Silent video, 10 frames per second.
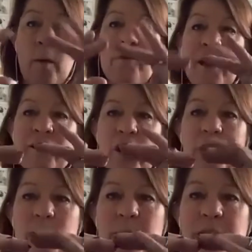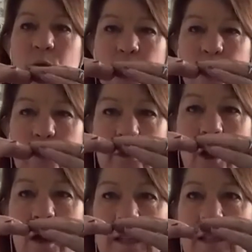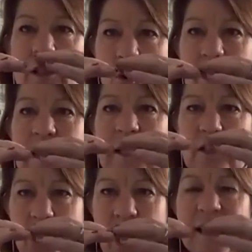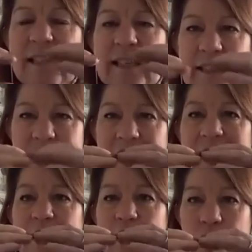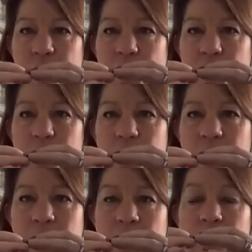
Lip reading: but that's going to be your sort of solid, nice, steady growth,